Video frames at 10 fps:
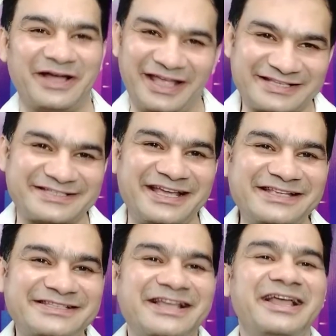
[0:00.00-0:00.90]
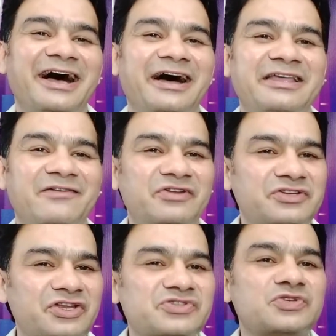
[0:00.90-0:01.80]
essays? I have
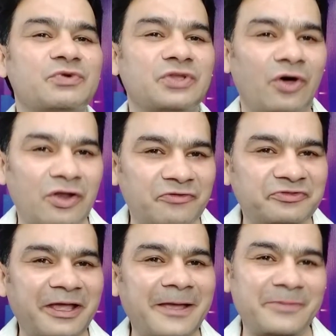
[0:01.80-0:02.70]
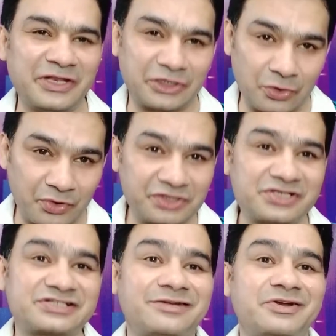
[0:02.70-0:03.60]
introduced you with all of them, including
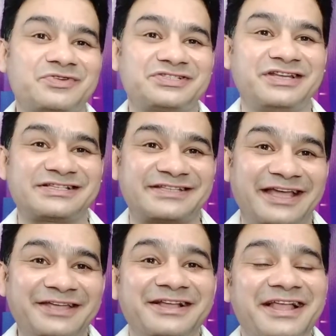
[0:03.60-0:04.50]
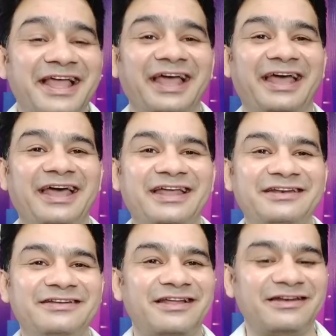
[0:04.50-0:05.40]
this double question essay.
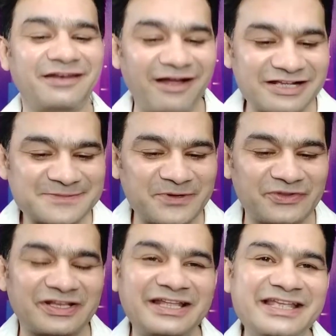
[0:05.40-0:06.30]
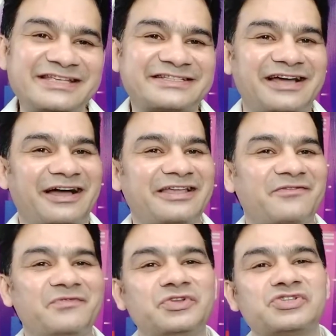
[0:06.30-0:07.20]
And last but not the least, I
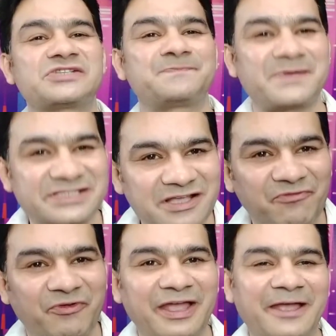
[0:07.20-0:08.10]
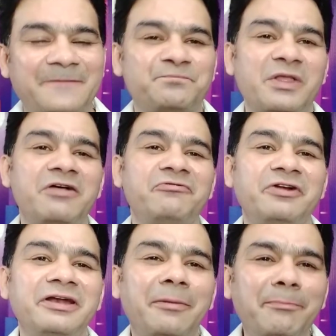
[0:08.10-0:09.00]
have given you specific
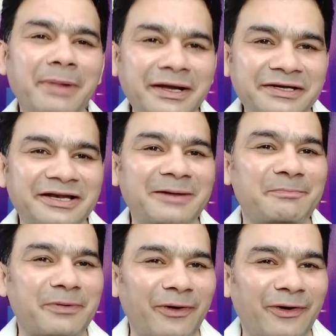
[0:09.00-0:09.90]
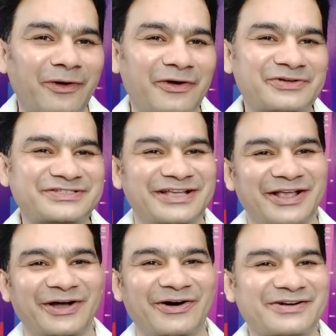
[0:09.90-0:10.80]
fundamental blocks
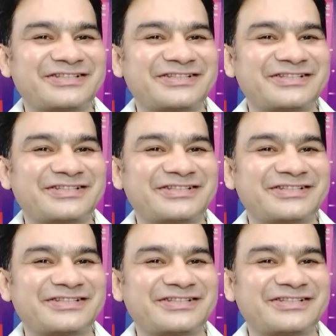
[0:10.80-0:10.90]
or